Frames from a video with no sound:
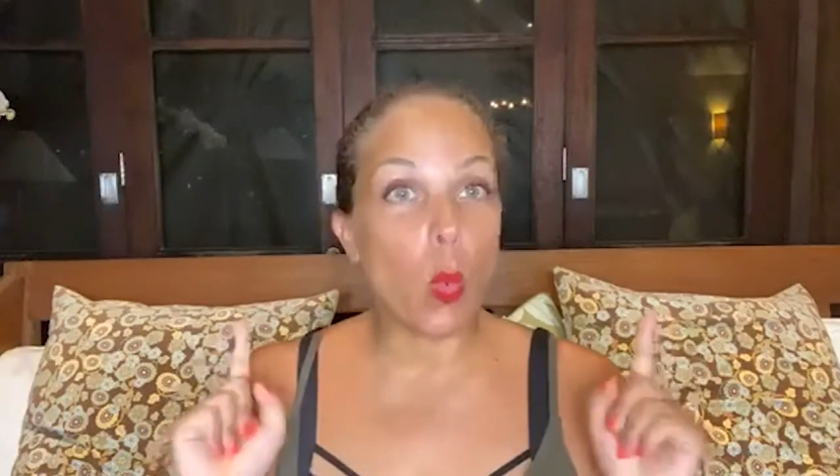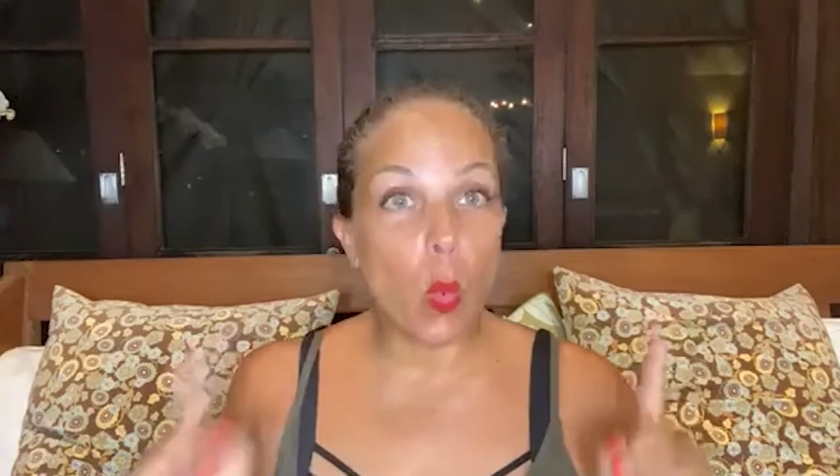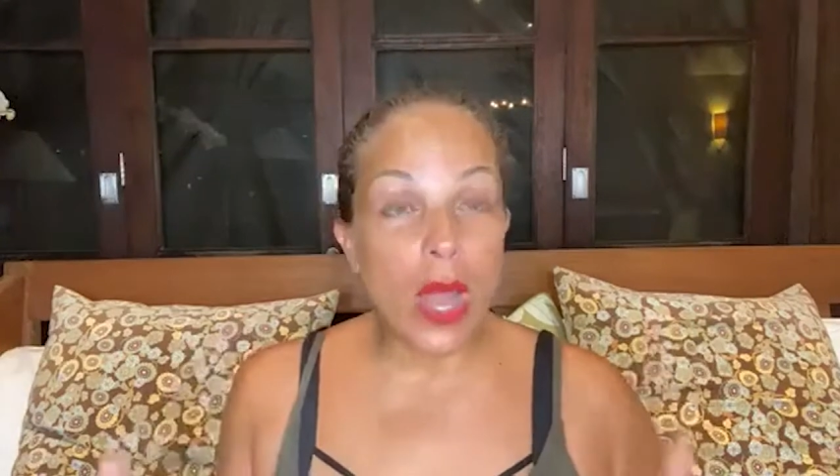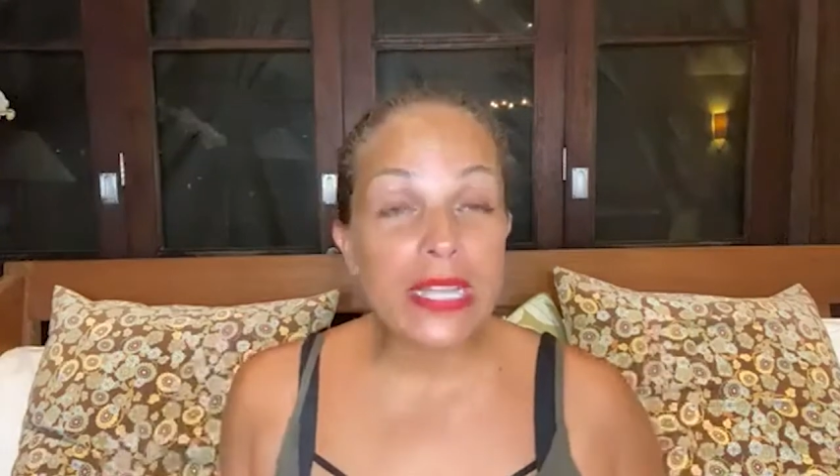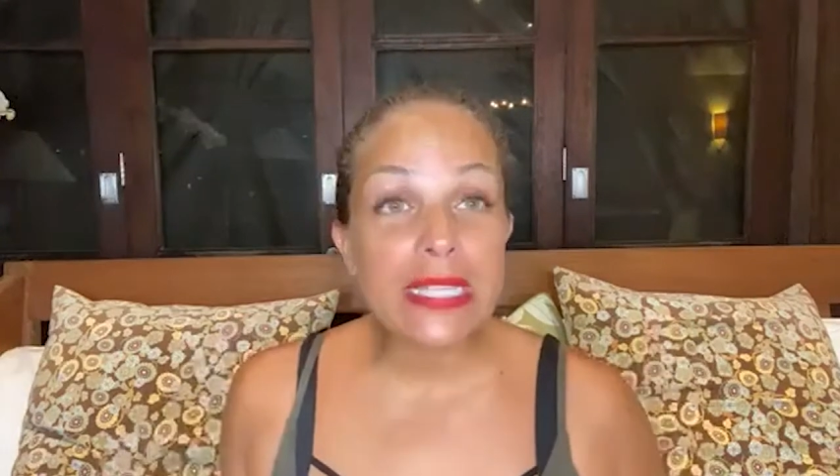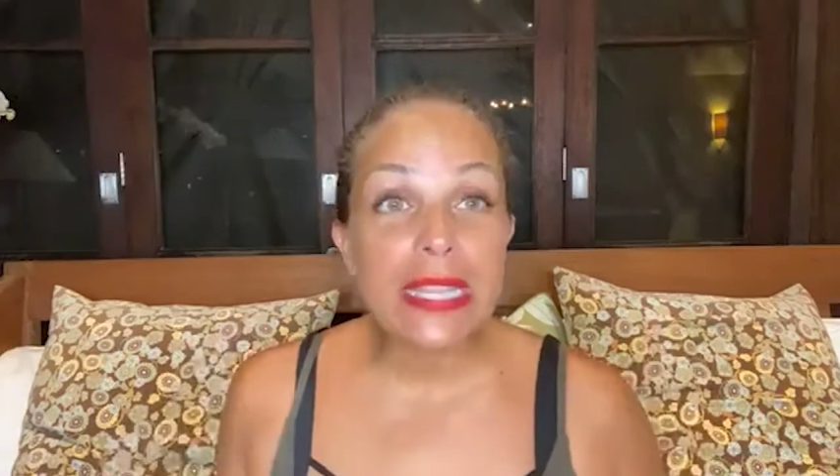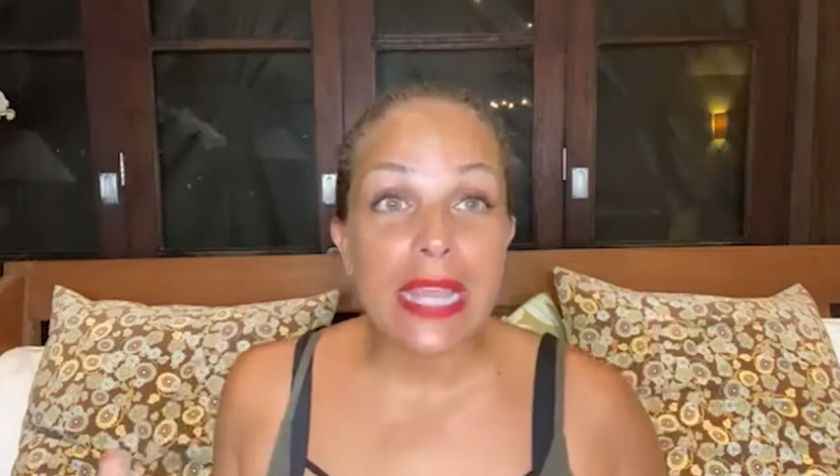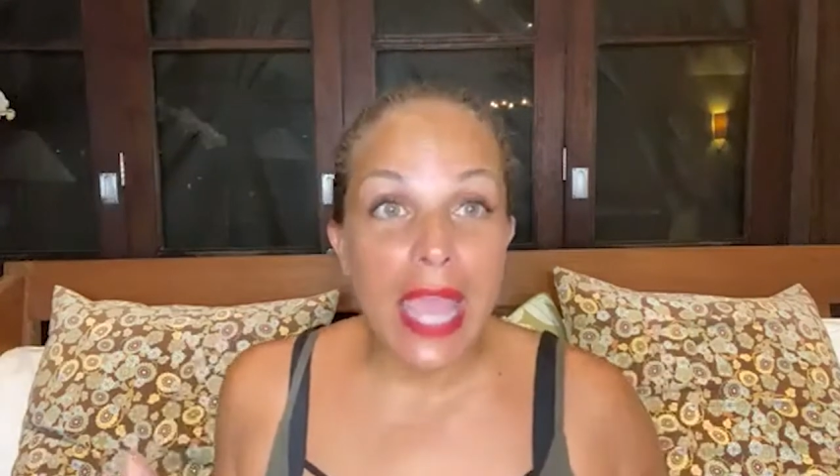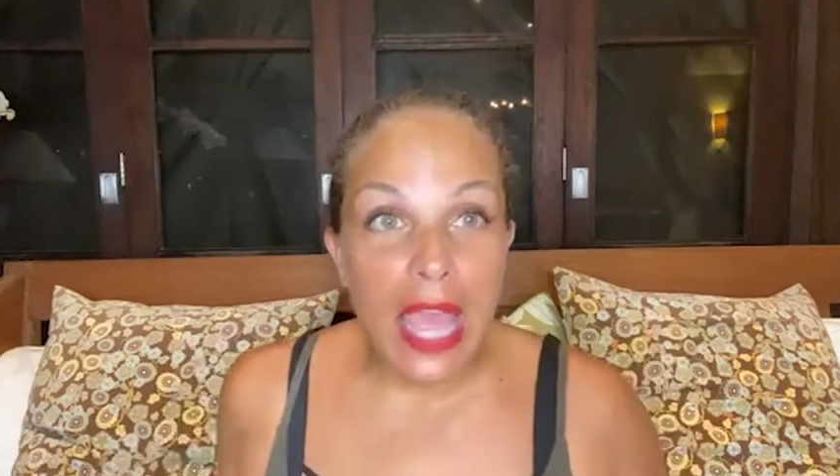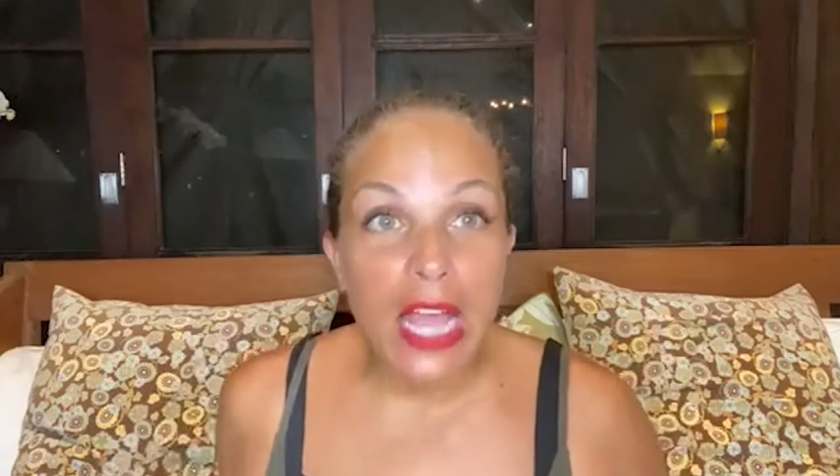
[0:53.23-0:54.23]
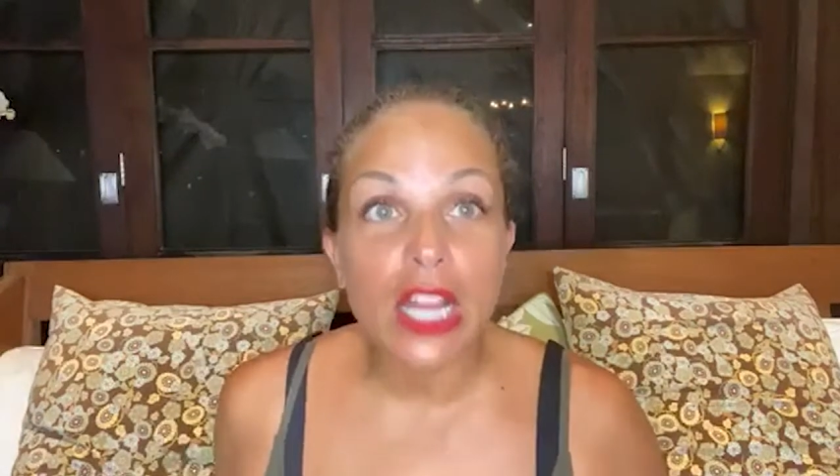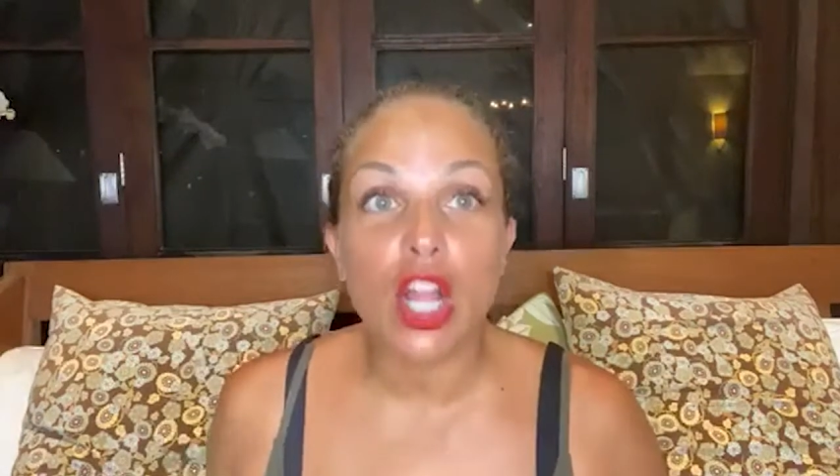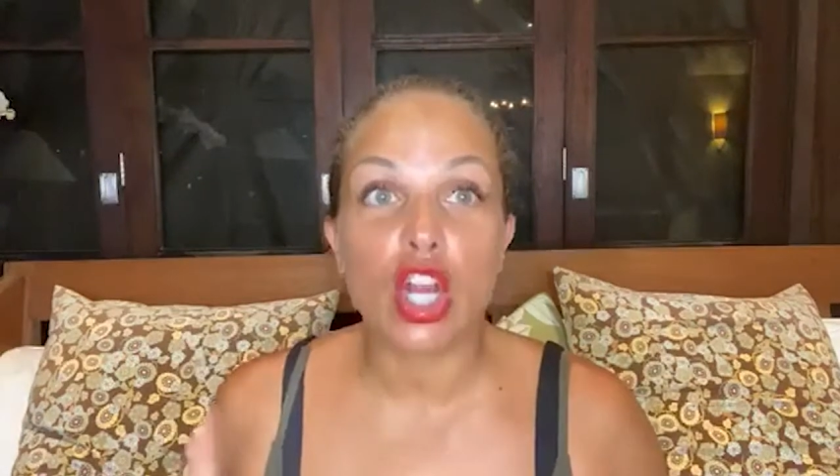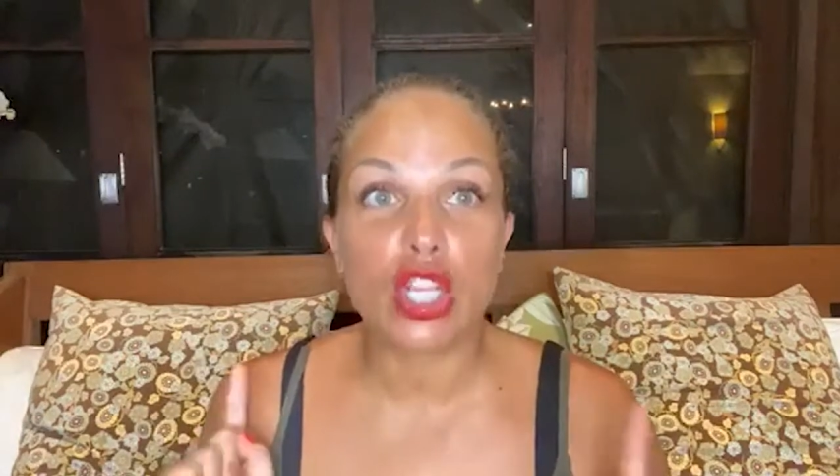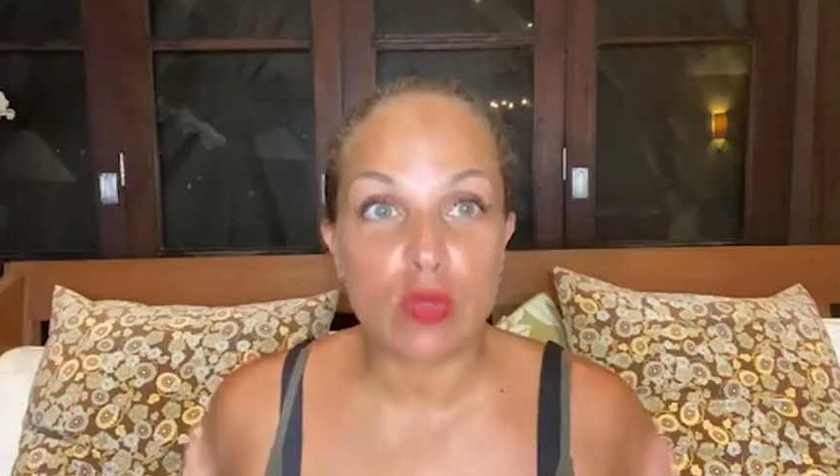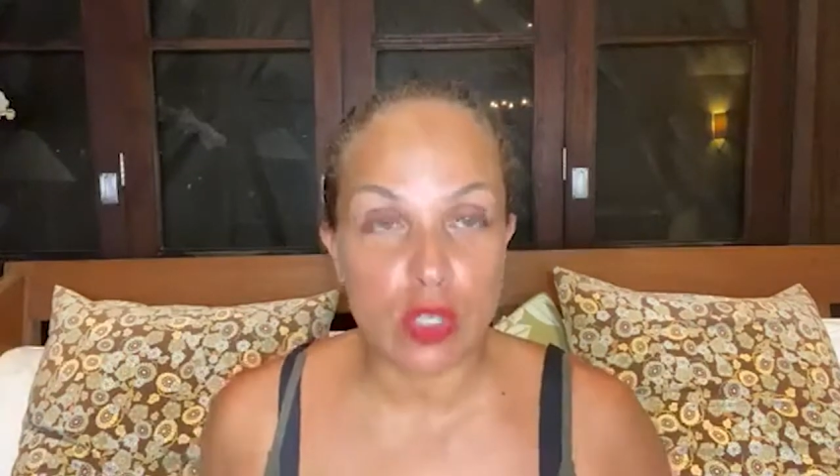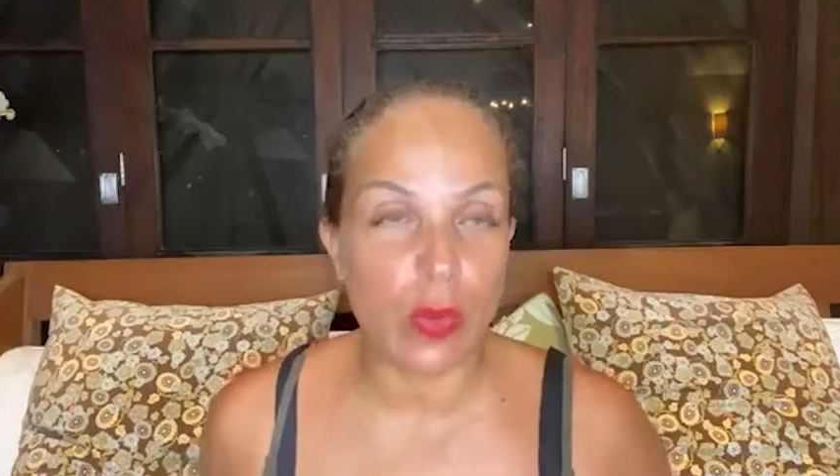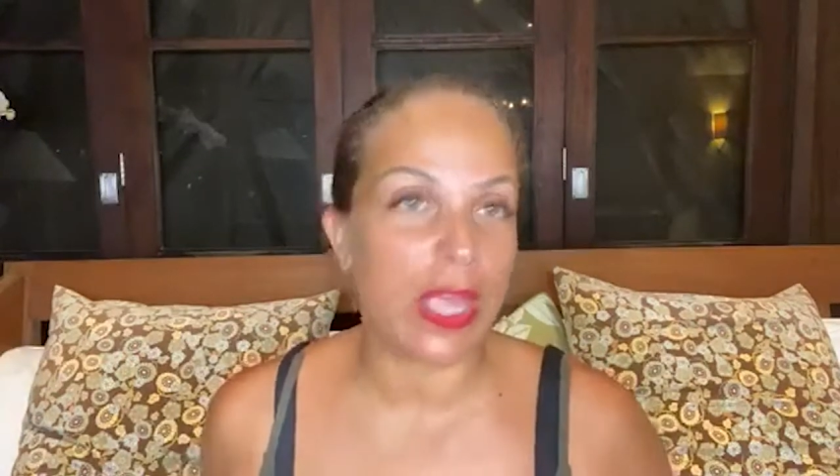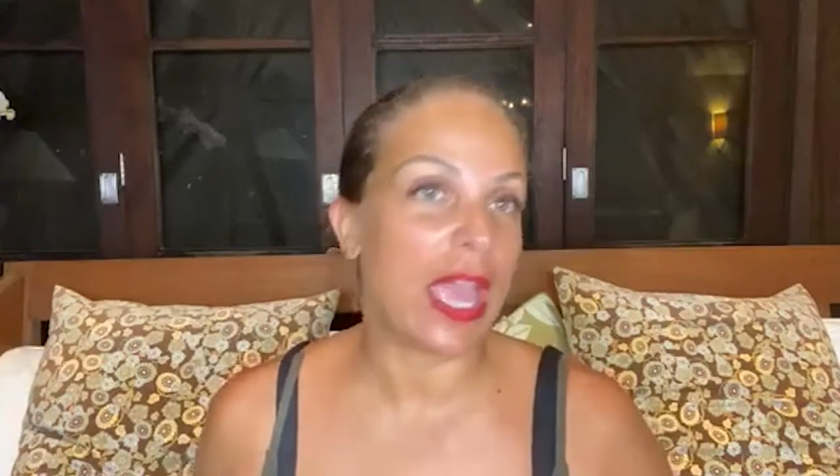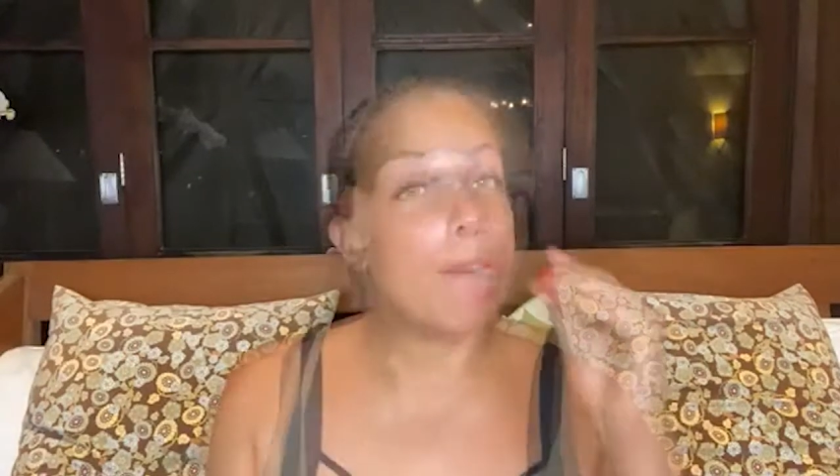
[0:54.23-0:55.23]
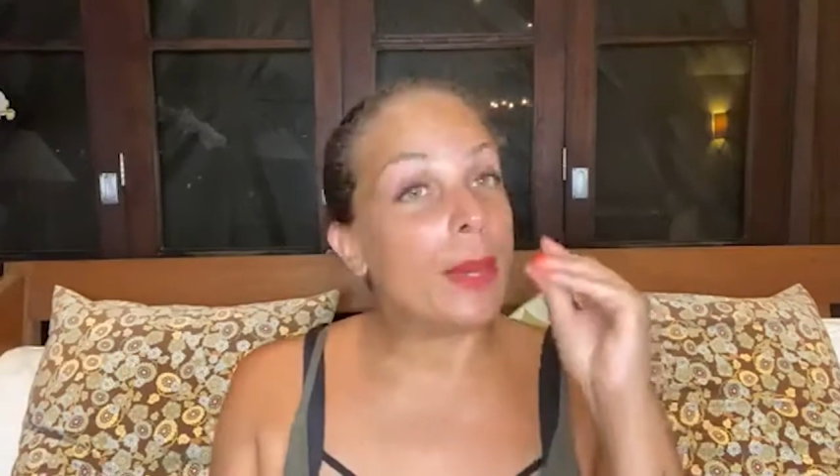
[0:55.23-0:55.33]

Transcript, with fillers: what the hell are you doing?